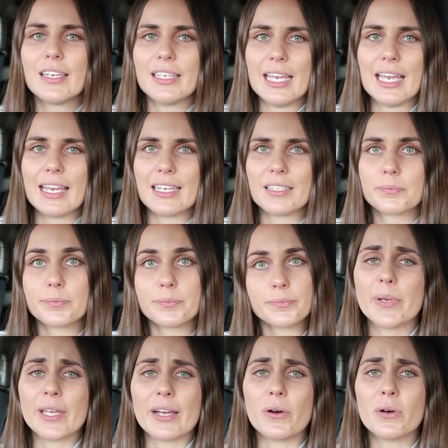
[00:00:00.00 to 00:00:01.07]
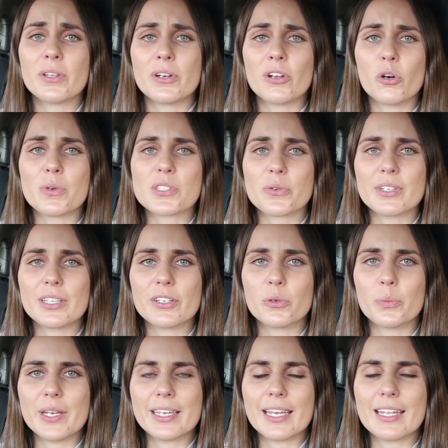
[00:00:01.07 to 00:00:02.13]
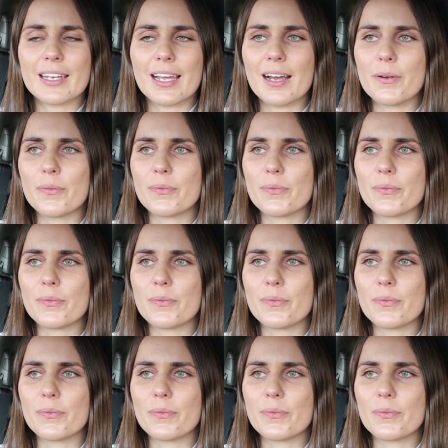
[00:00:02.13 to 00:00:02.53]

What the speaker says: yeah. But yeah, all in all, it was a really good weekend.